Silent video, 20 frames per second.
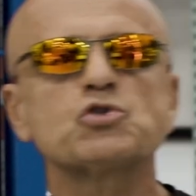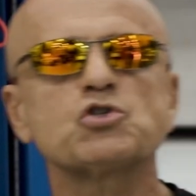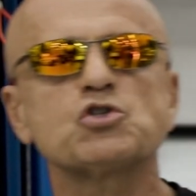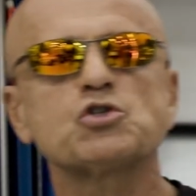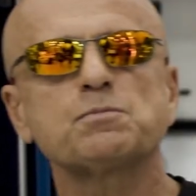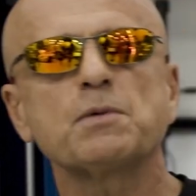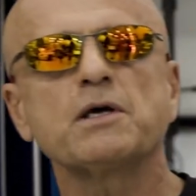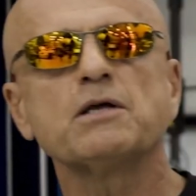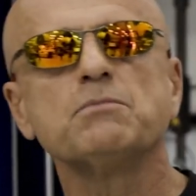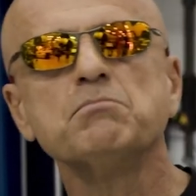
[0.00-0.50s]
to
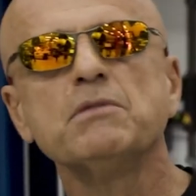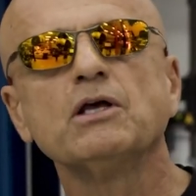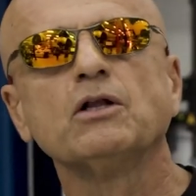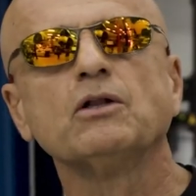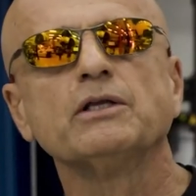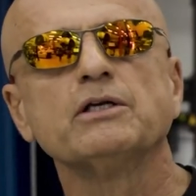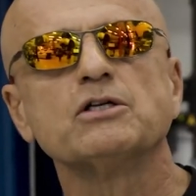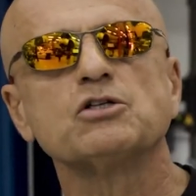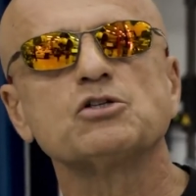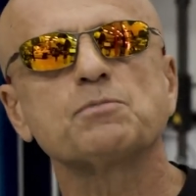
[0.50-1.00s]
spend
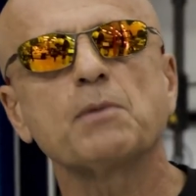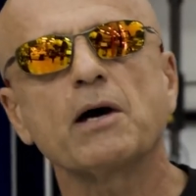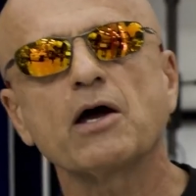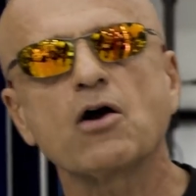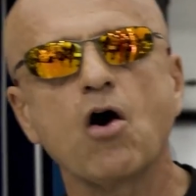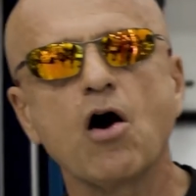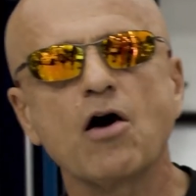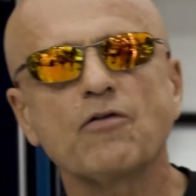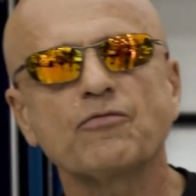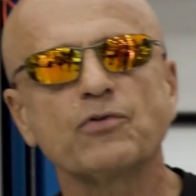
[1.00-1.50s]
millions by
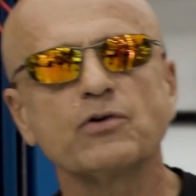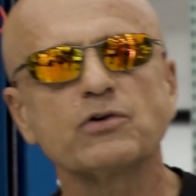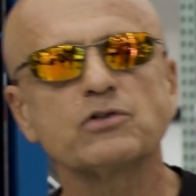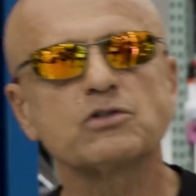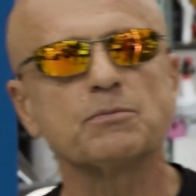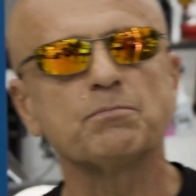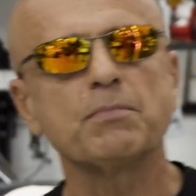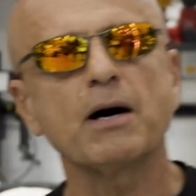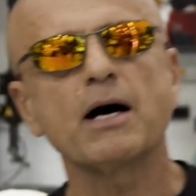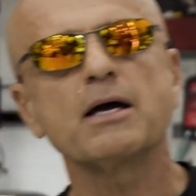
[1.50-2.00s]
offering
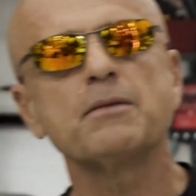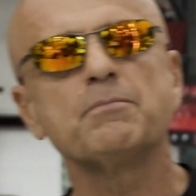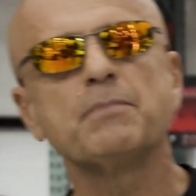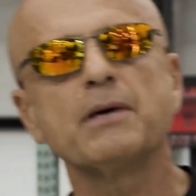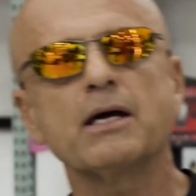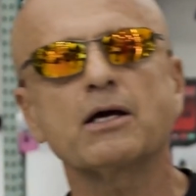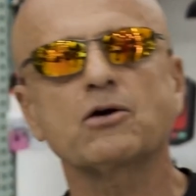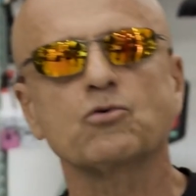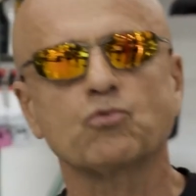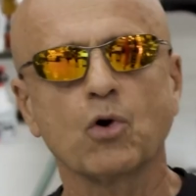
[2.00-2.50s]
to buy back